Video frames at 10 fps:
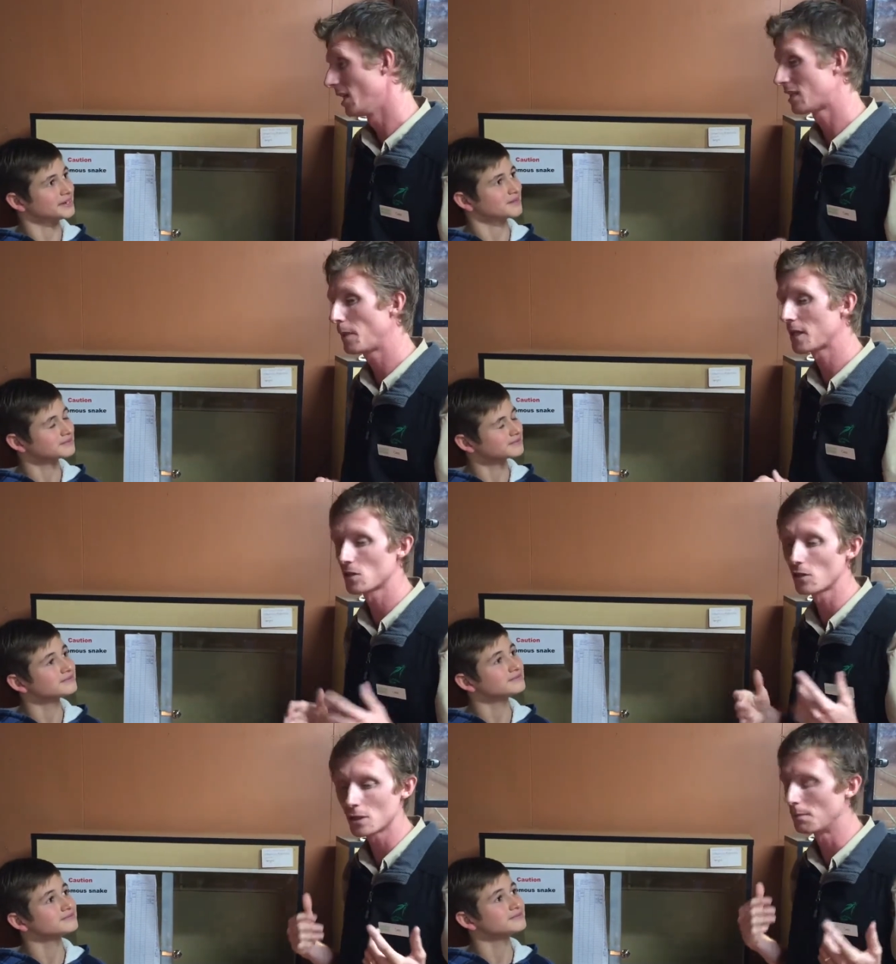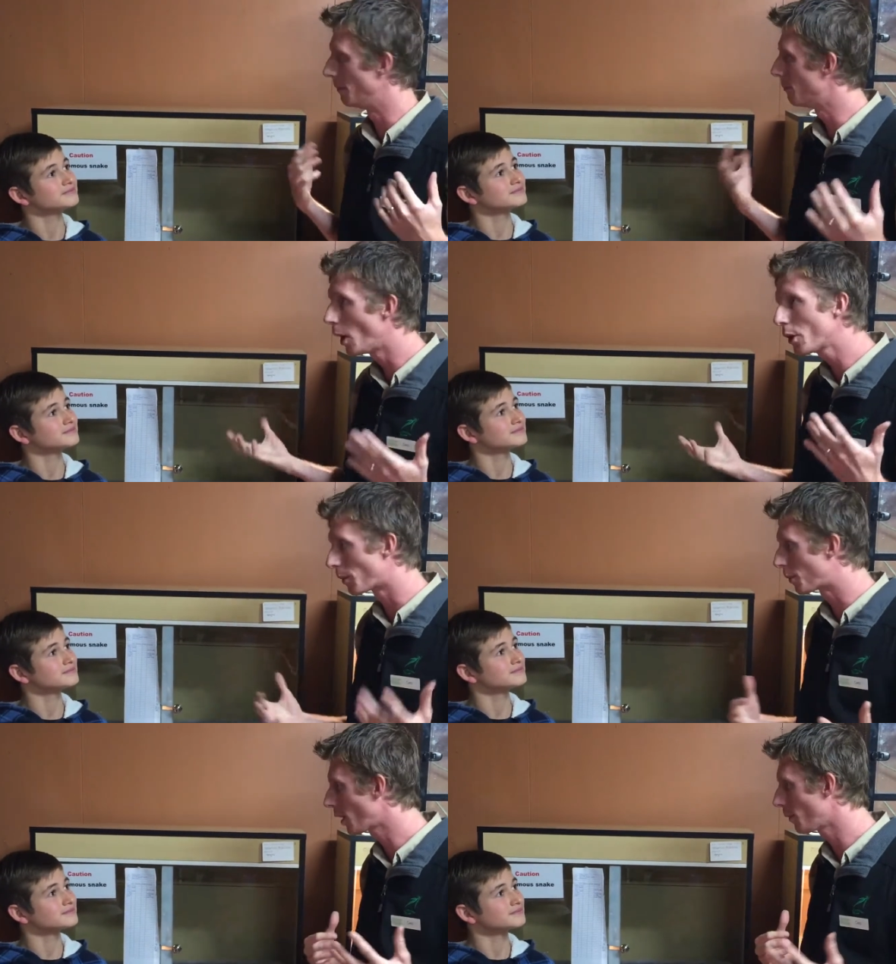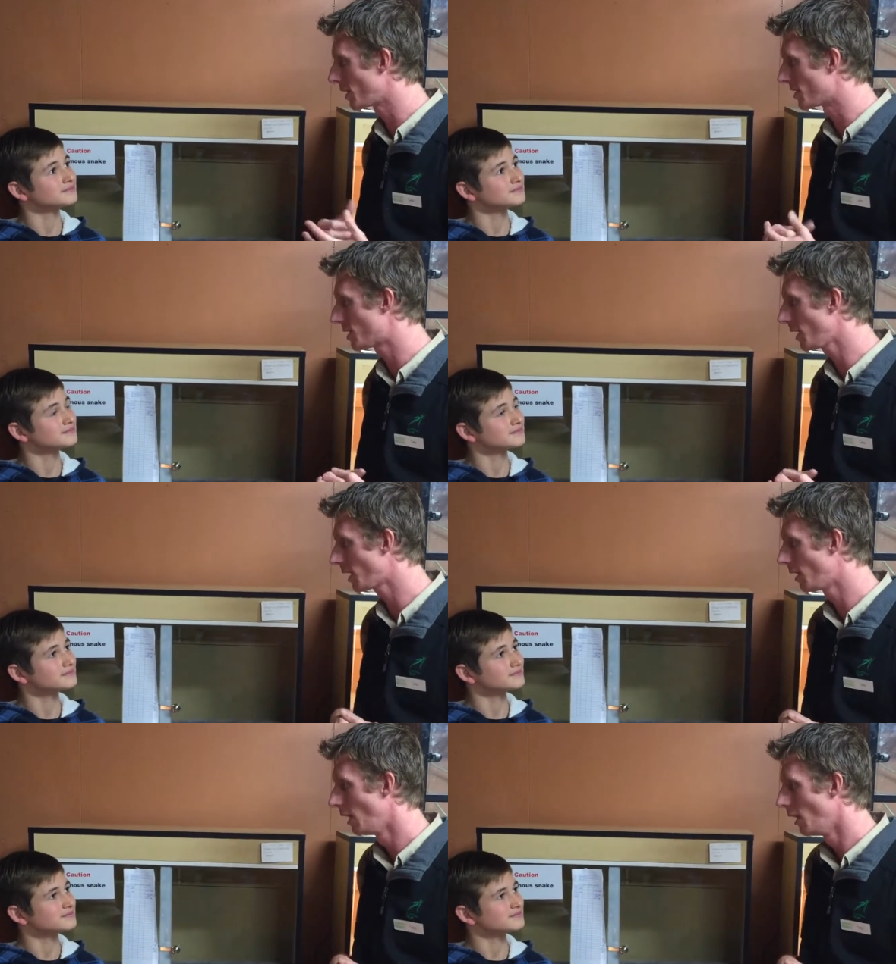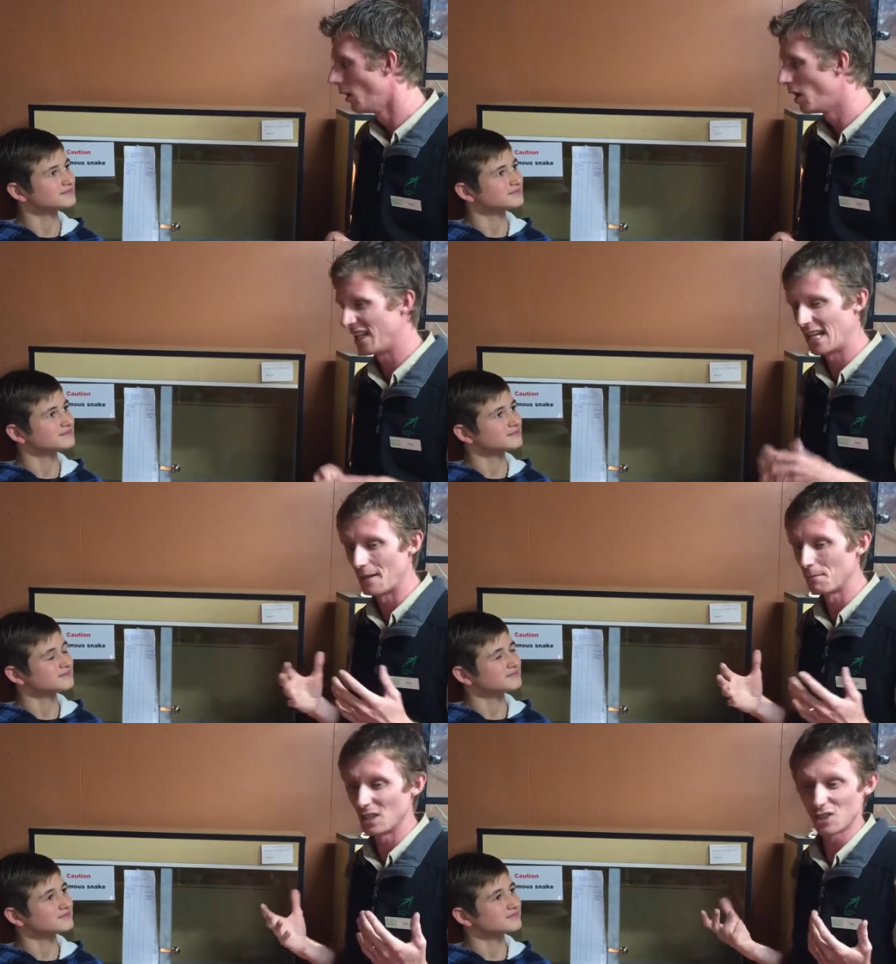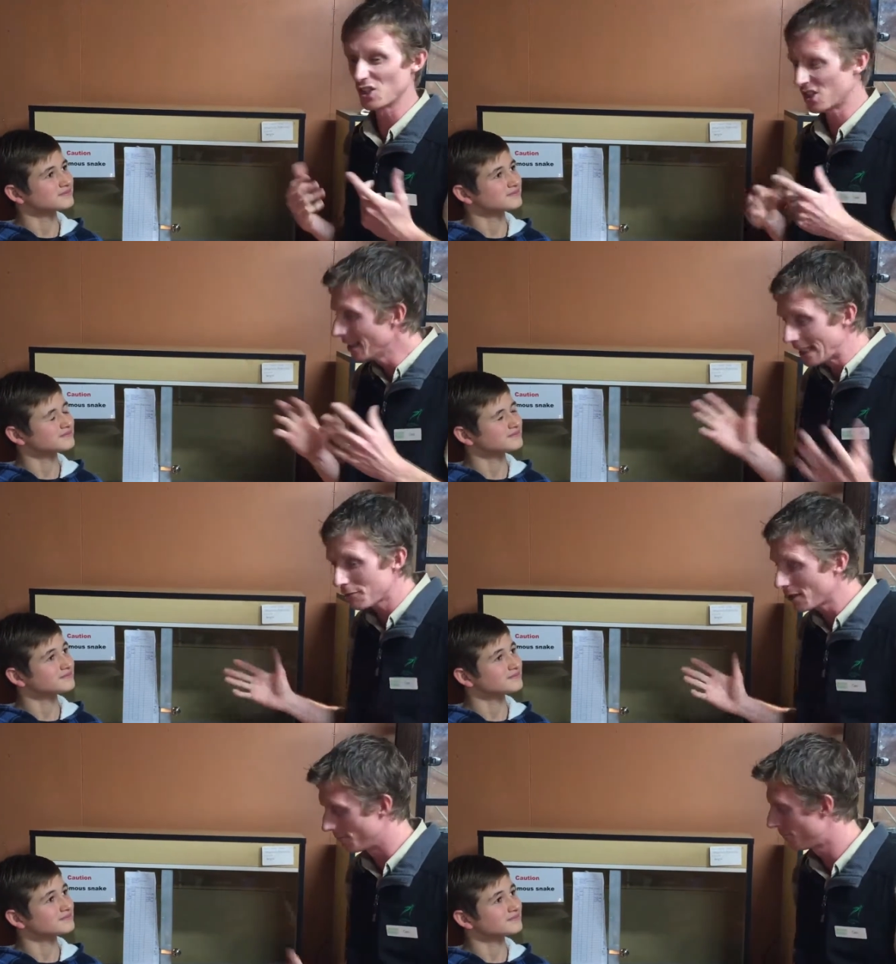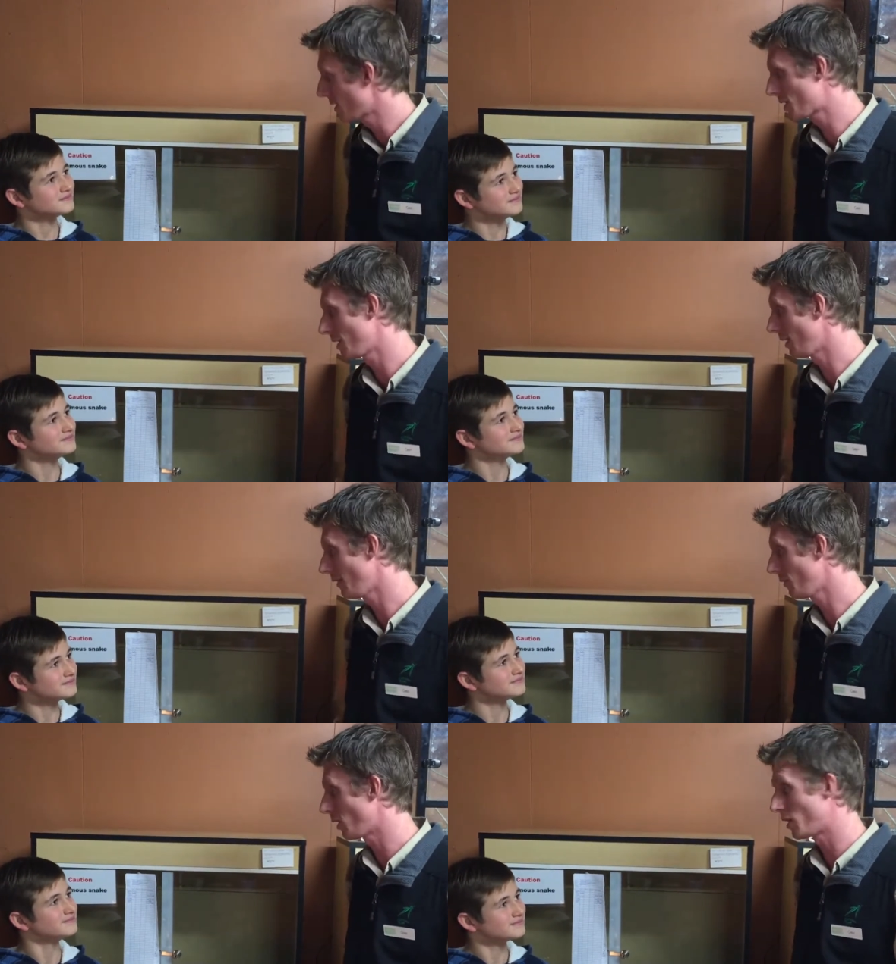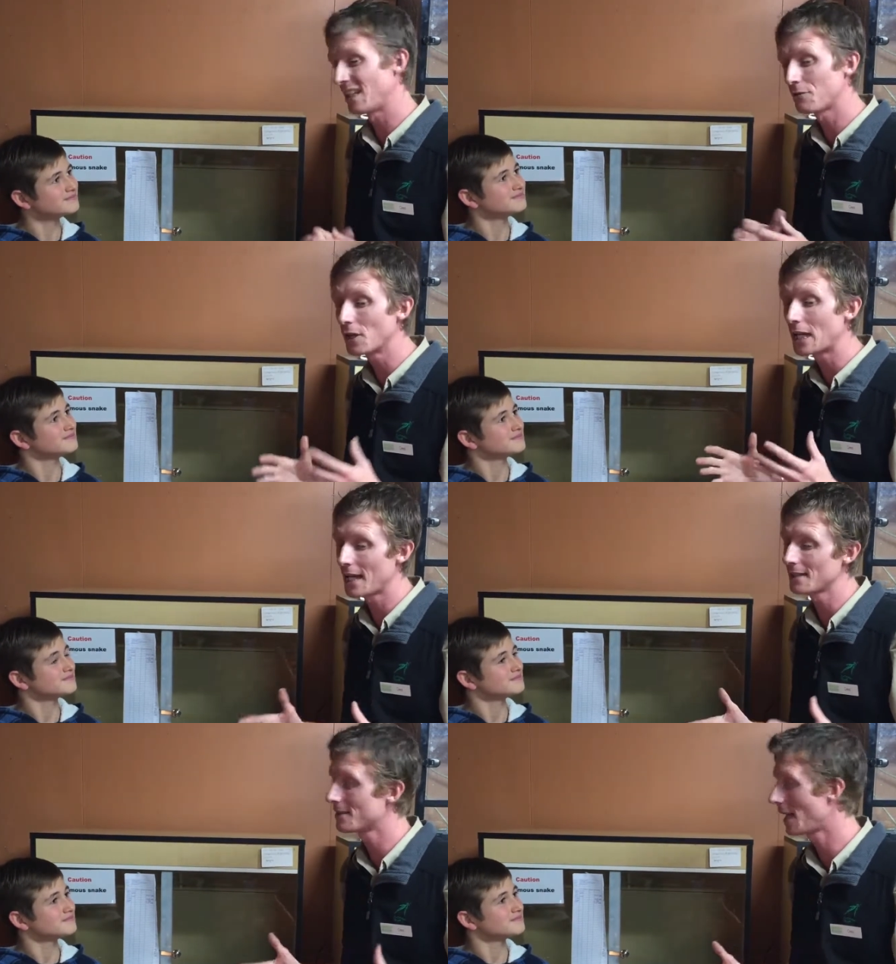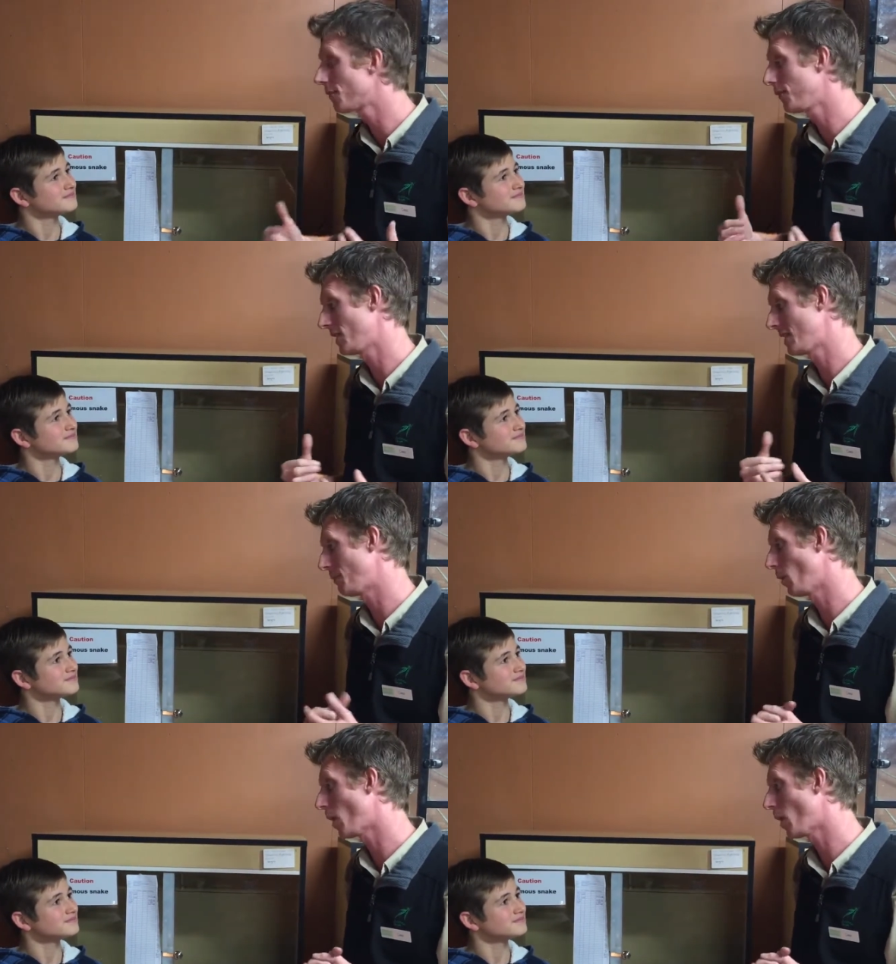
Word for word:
Speaker 1: It's best not to poke or prod it with a stick and um, just to leave it, just to leave it, and if you can safely step